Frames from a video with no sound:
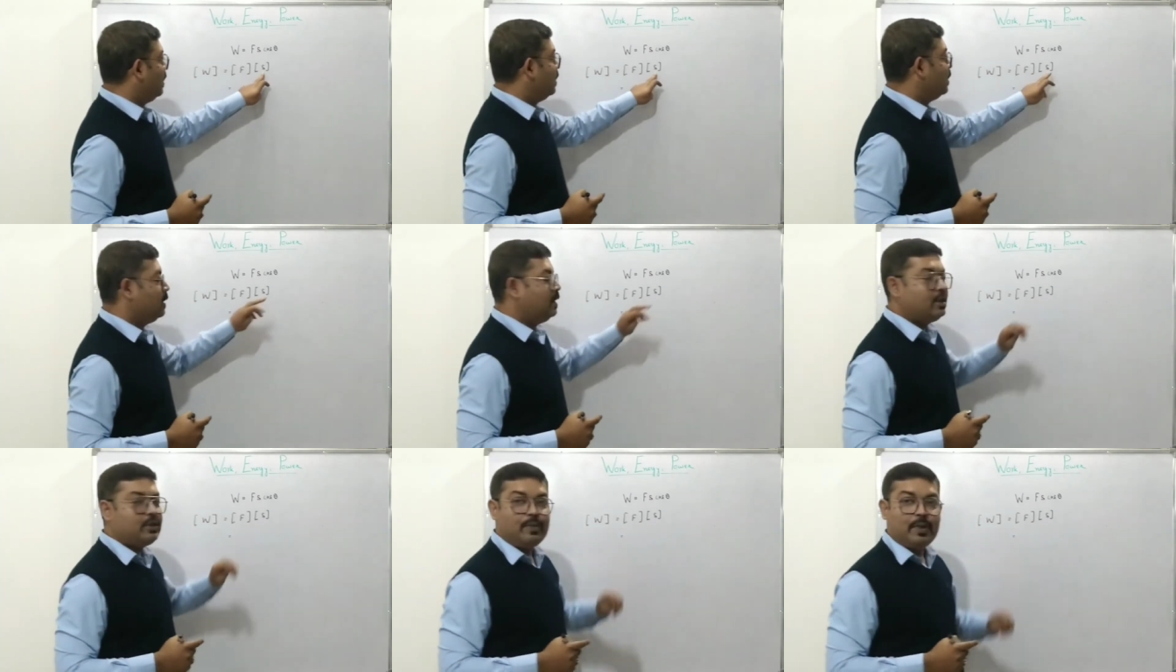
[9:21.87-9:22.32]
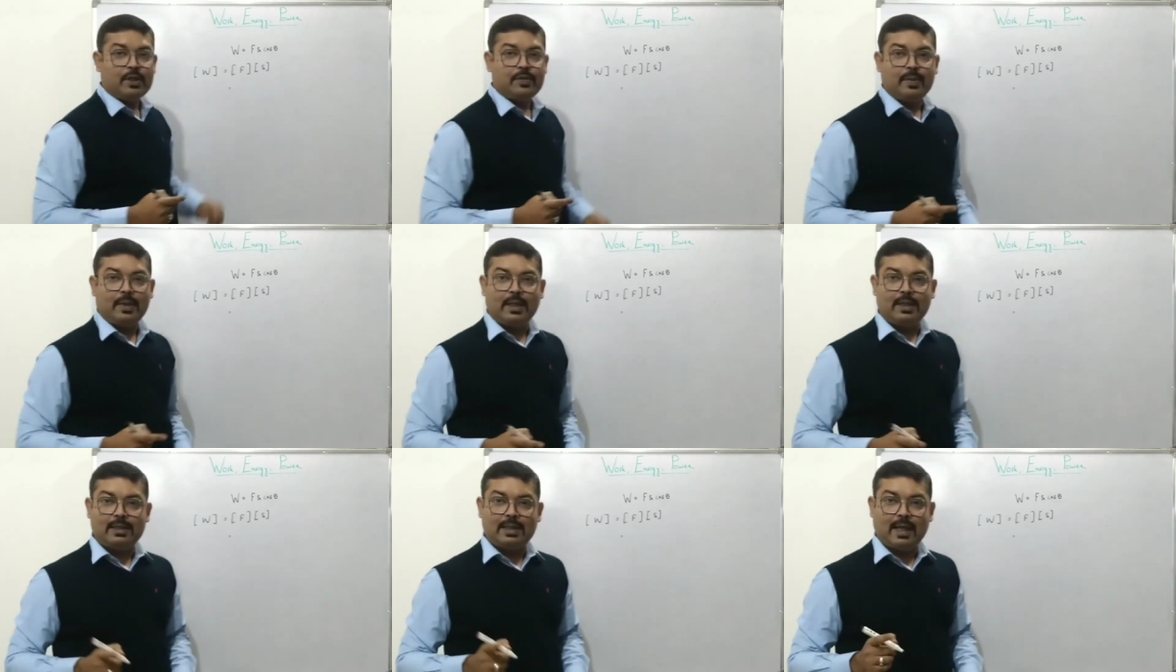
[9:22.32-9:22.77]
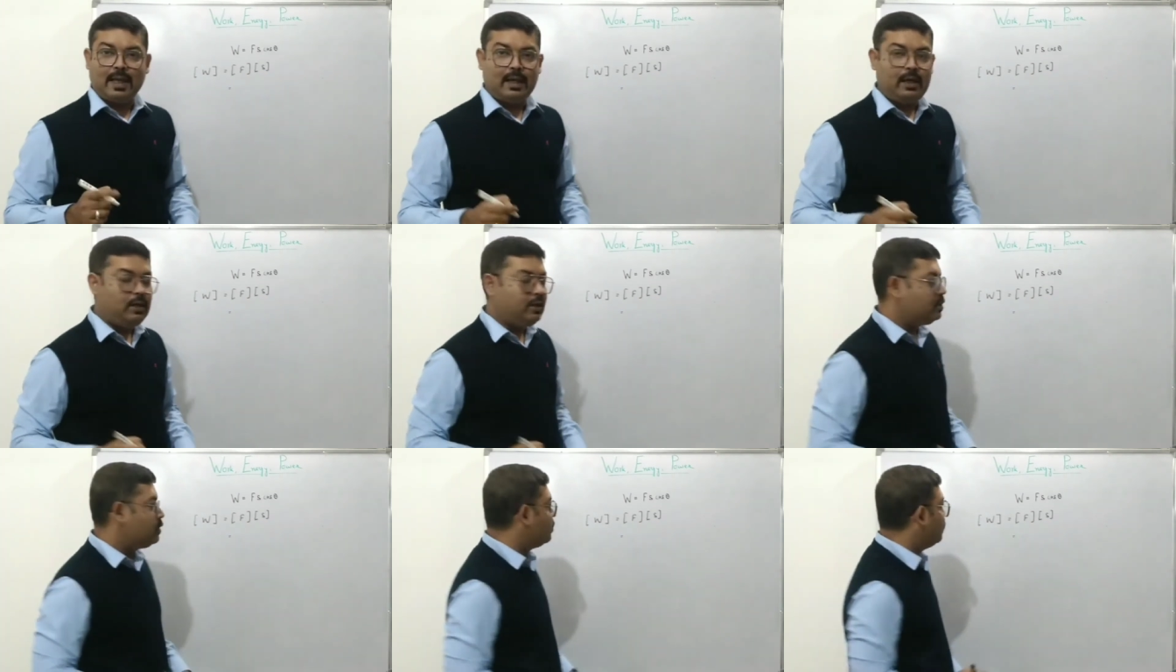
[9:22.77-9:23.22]
displacement is
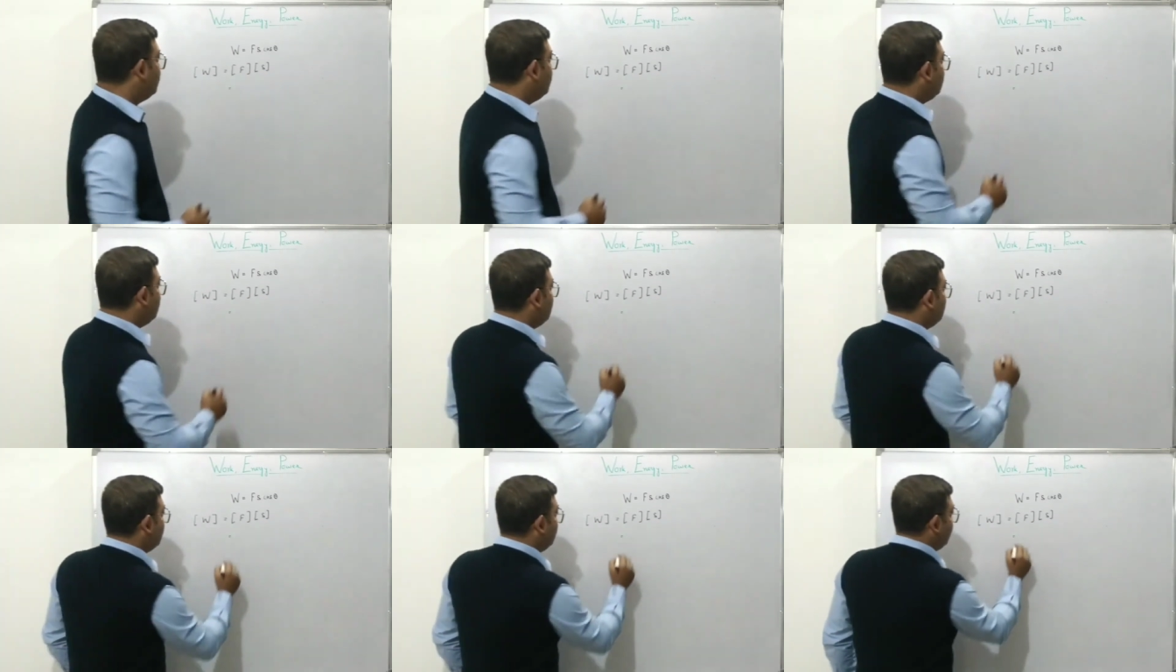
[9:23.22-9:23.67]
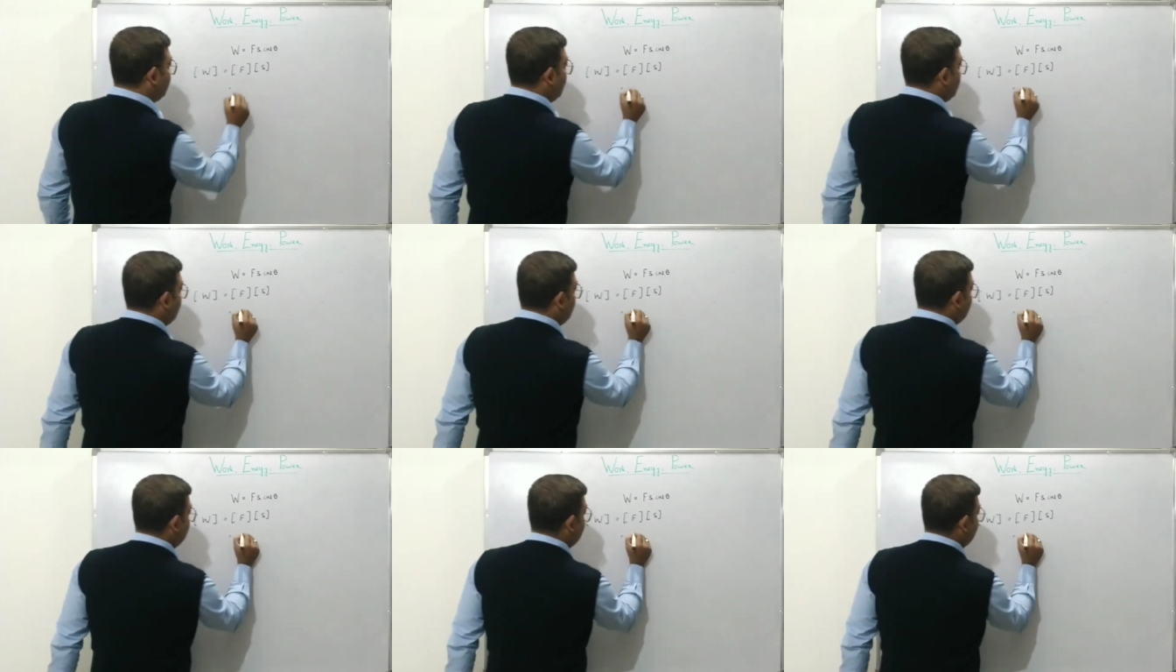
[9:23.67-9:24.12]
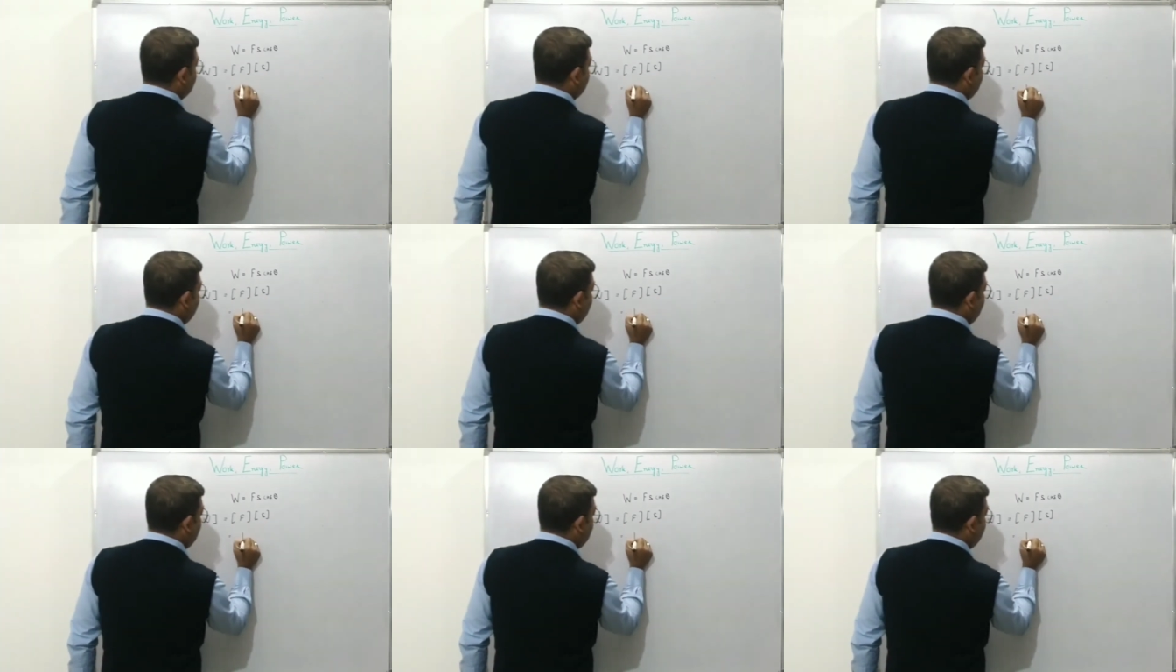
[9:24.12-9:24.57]
L, so work
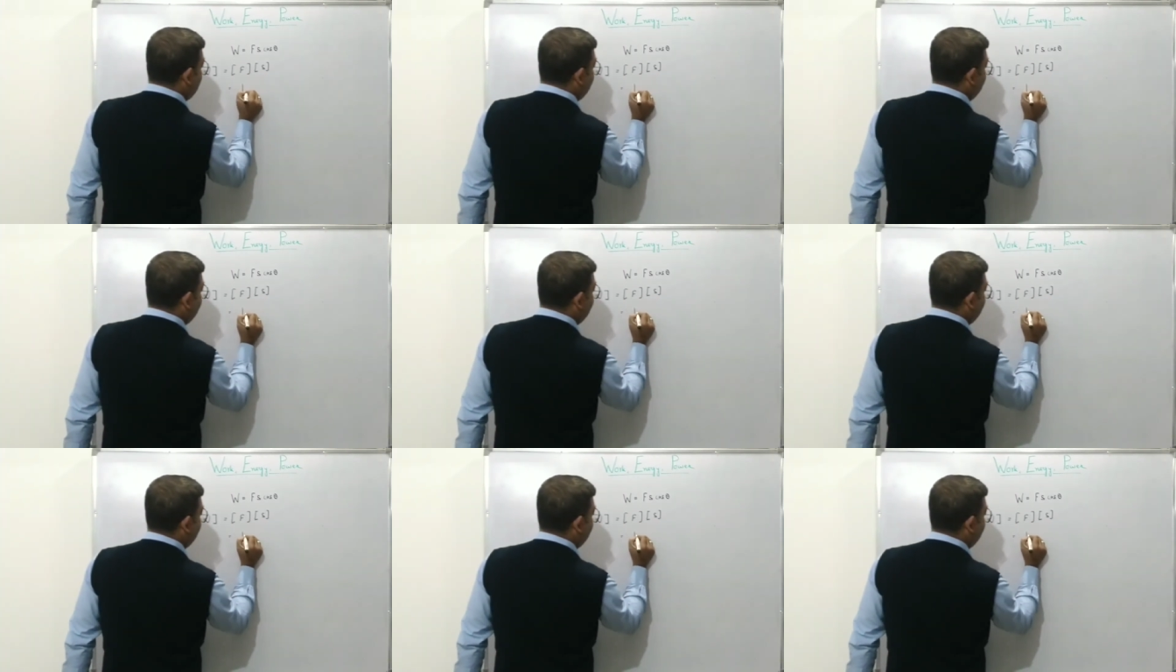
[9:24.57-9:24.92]
will have